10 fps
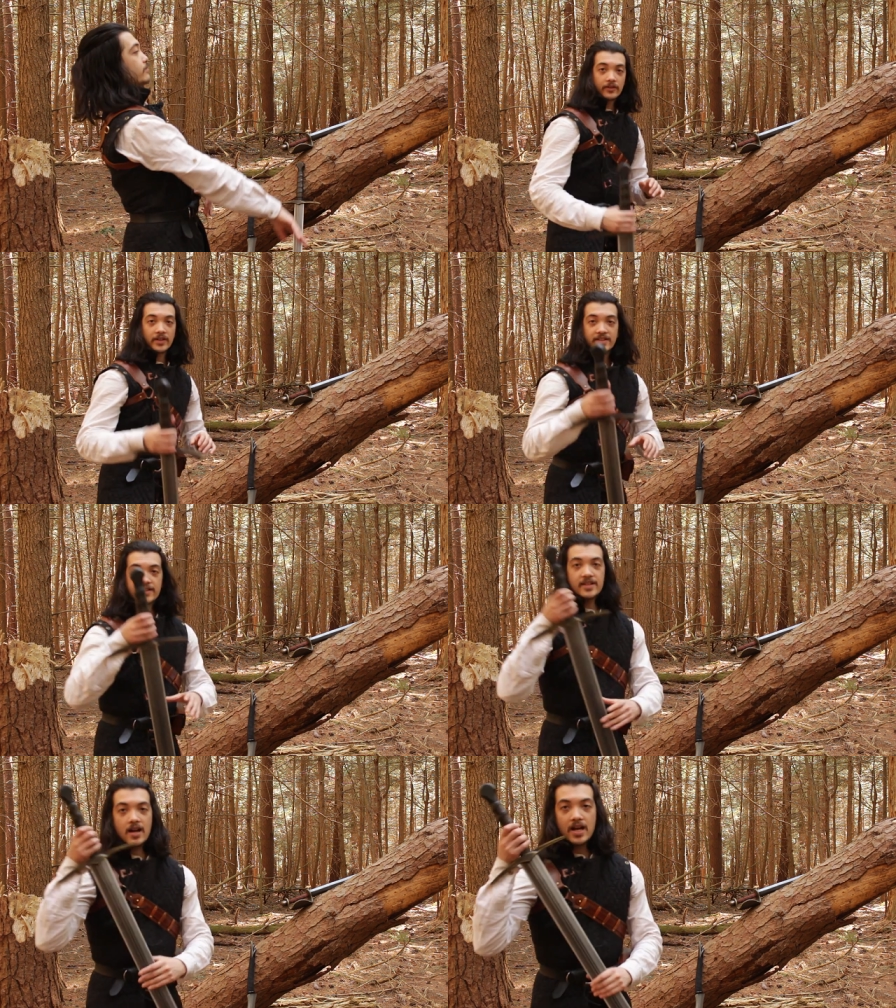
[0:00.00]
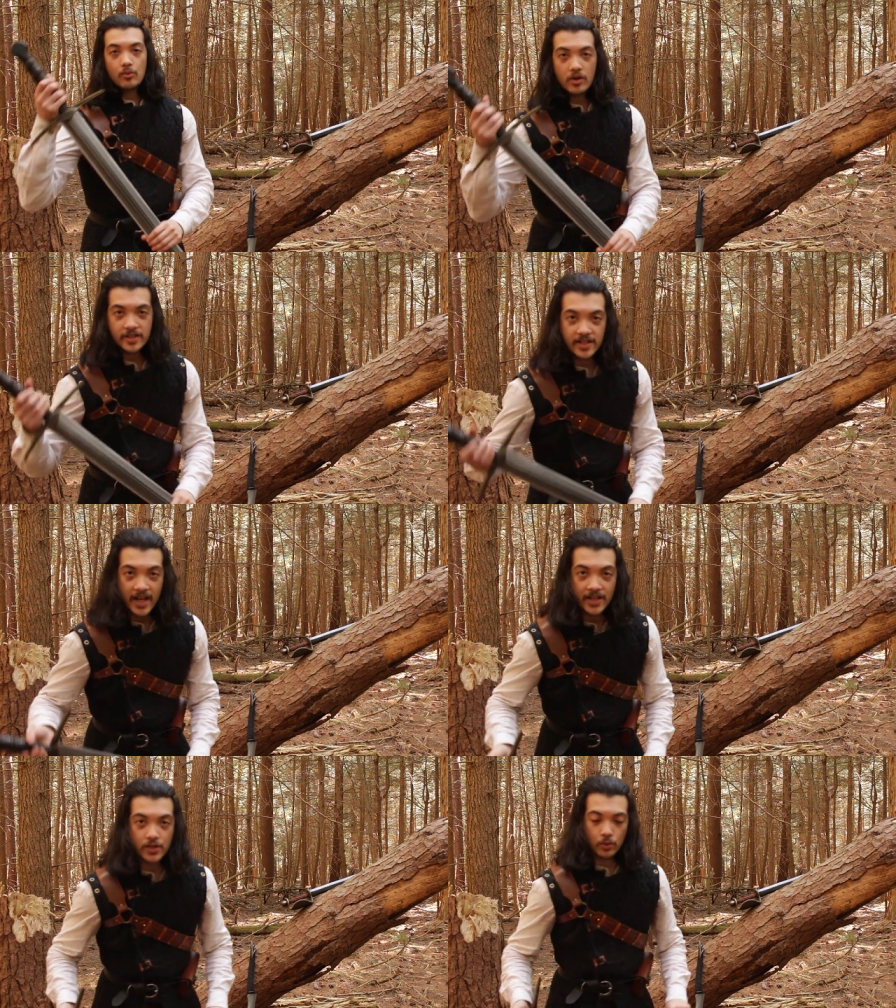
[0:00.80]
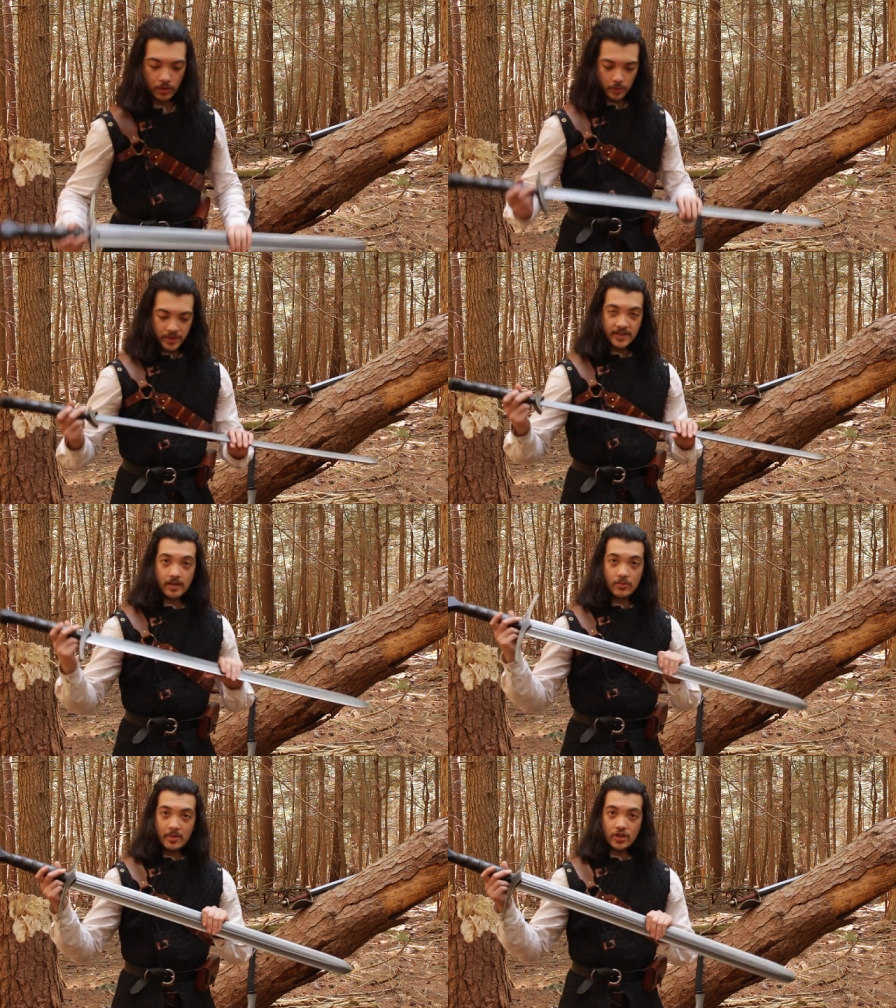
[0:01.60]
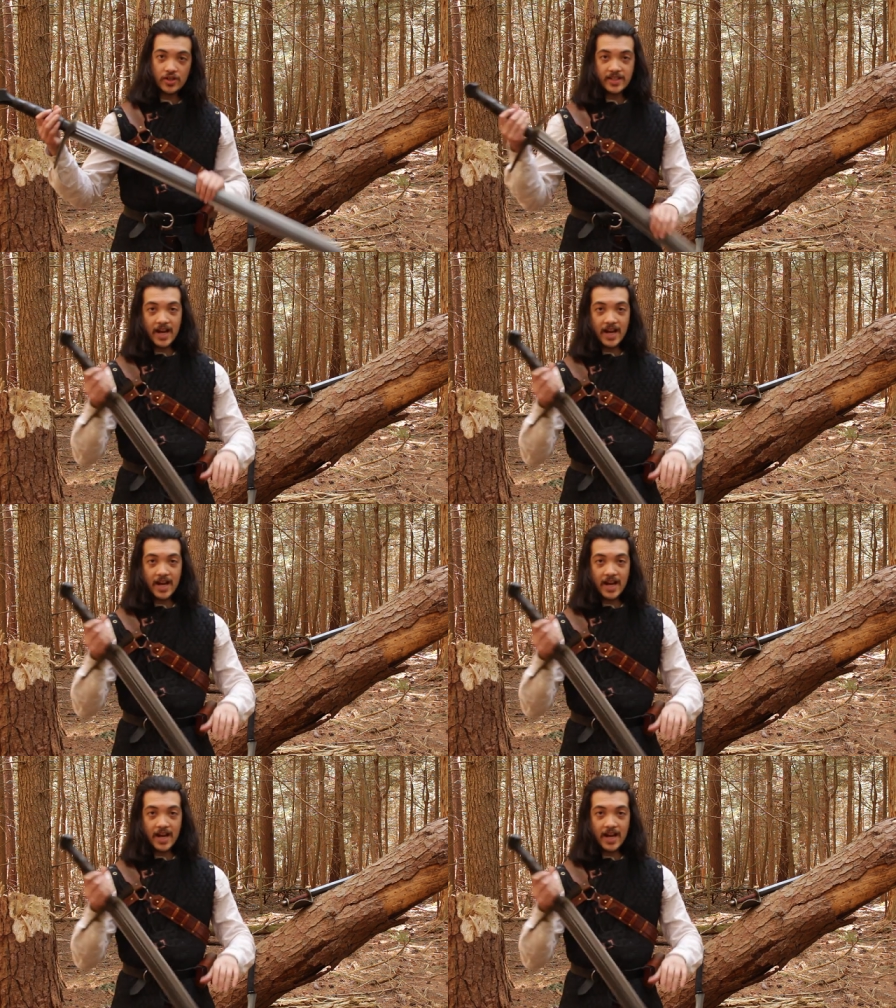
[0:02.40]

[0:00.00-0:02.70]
For instance, I wanted a sword with the same dimensions